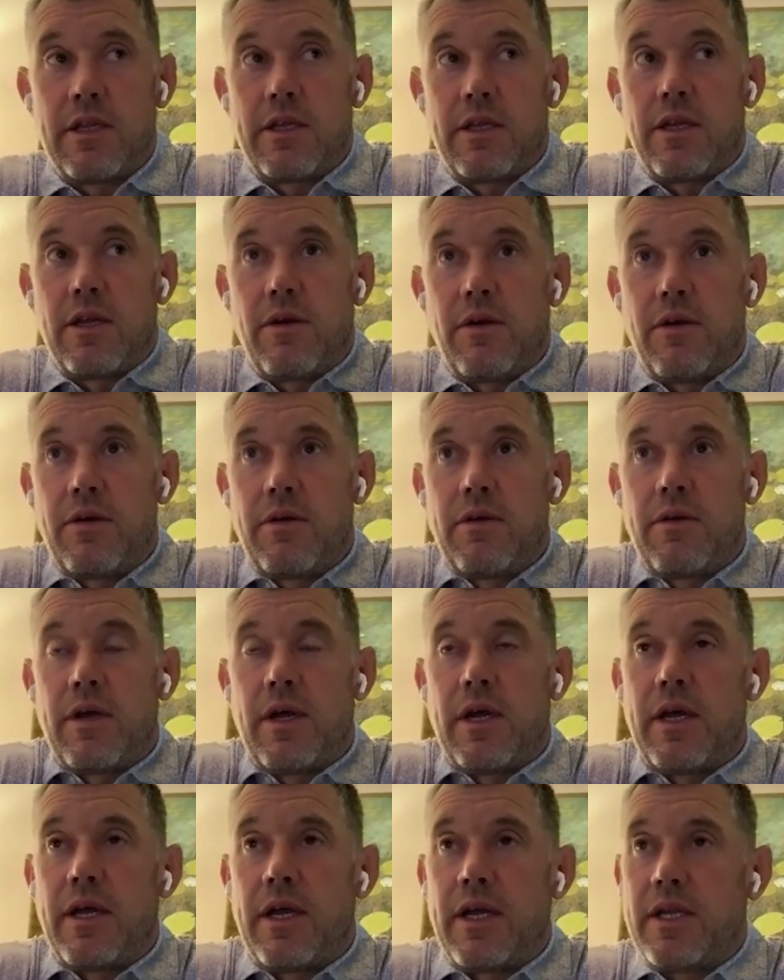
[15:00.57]
you know,
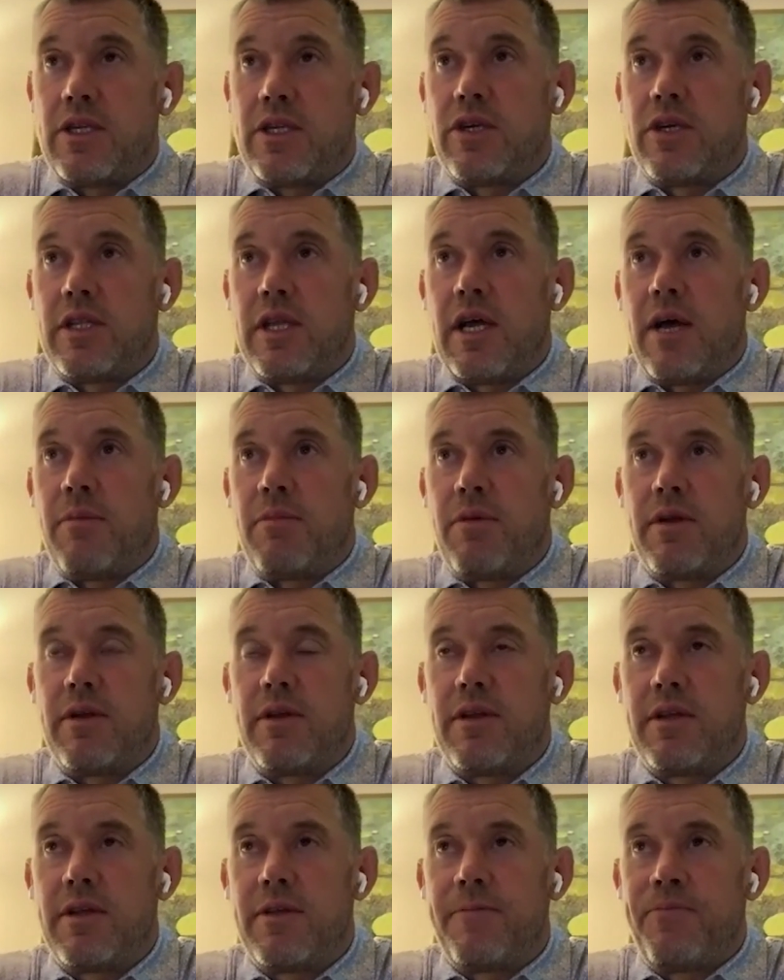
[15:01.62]
I enjoyed that.
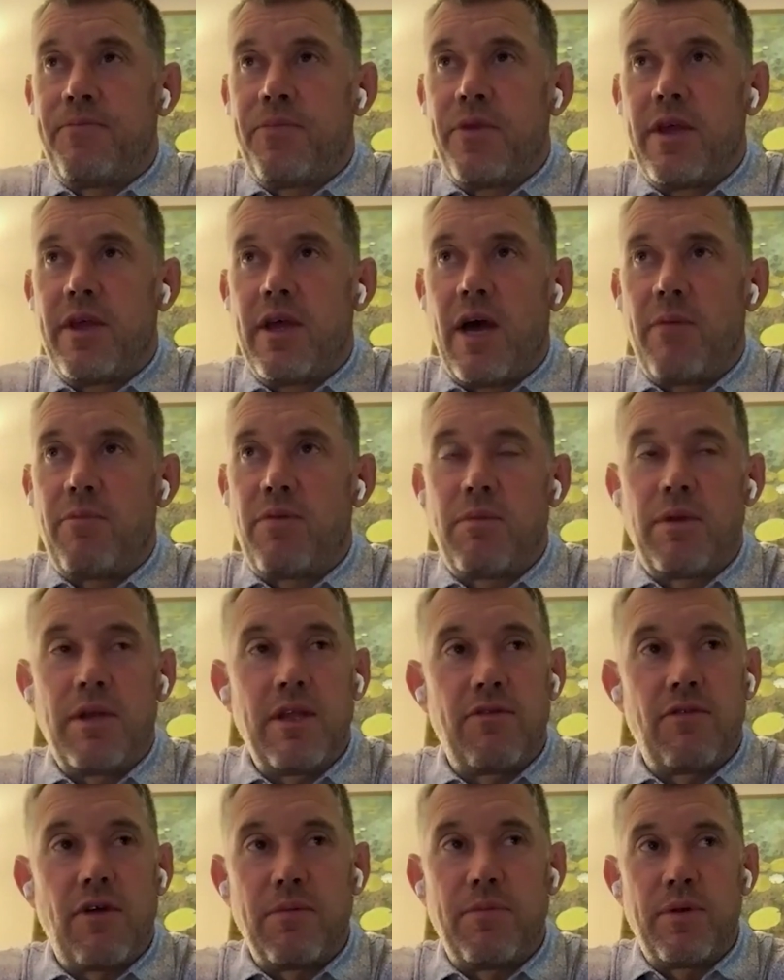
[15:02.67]
But I'm
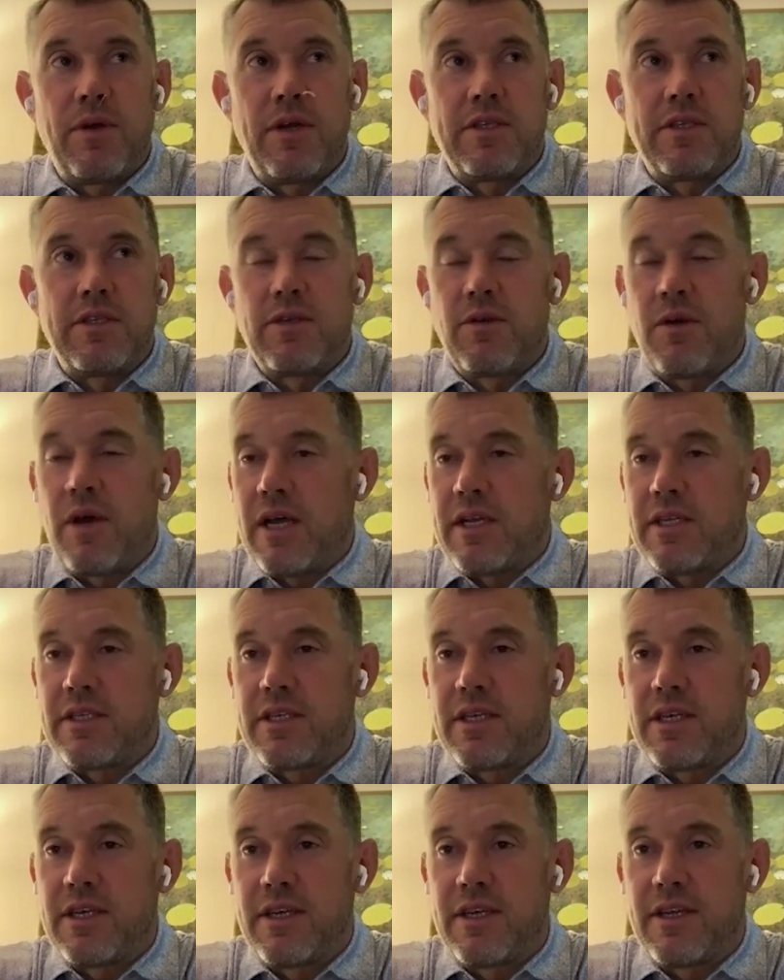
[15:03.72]
probably the person to
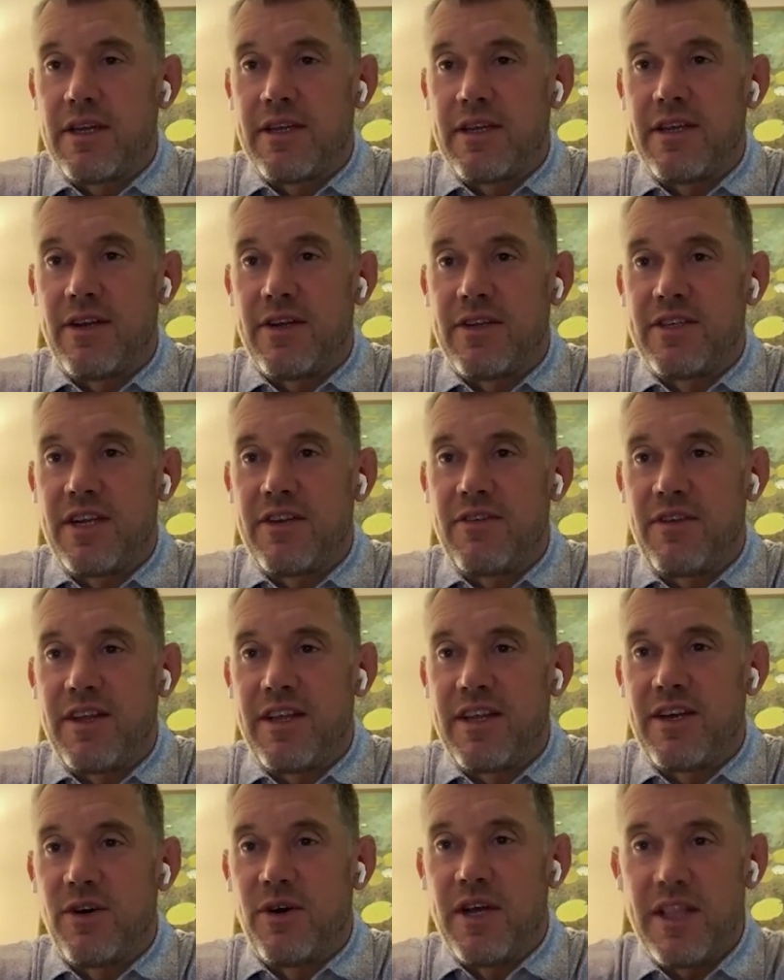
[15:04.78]
ask. You know,
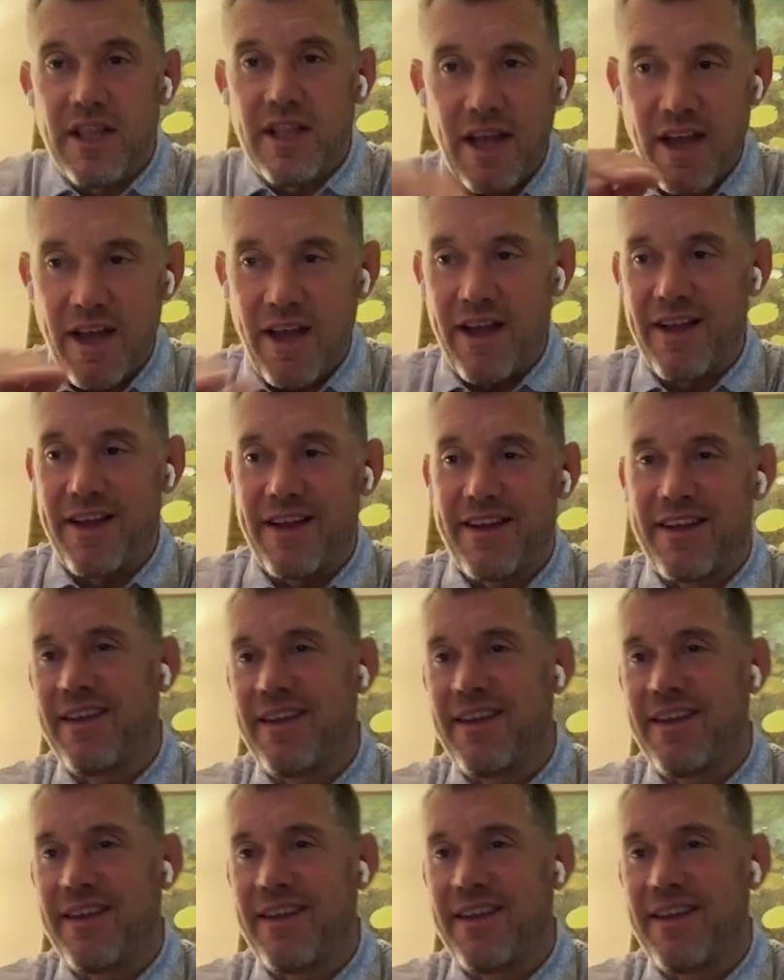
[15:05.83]
generally, go in there,